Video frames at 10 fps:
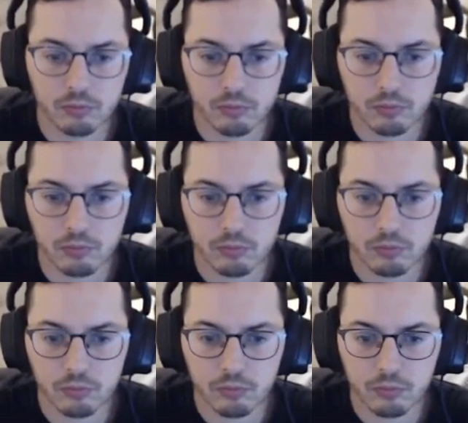
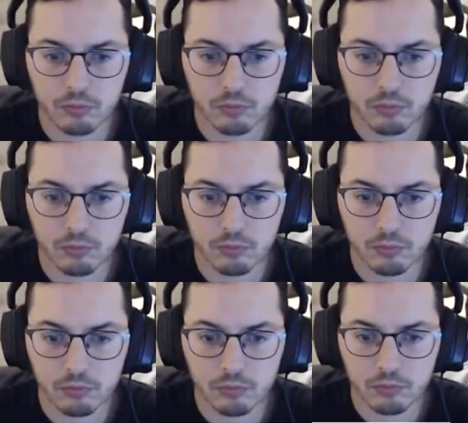
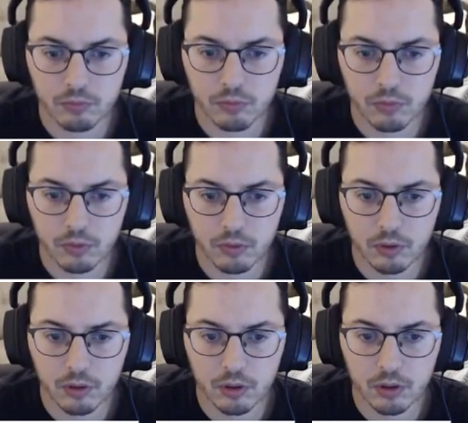
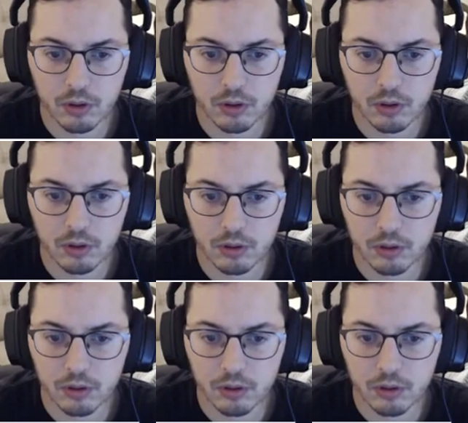The person shown says nothing.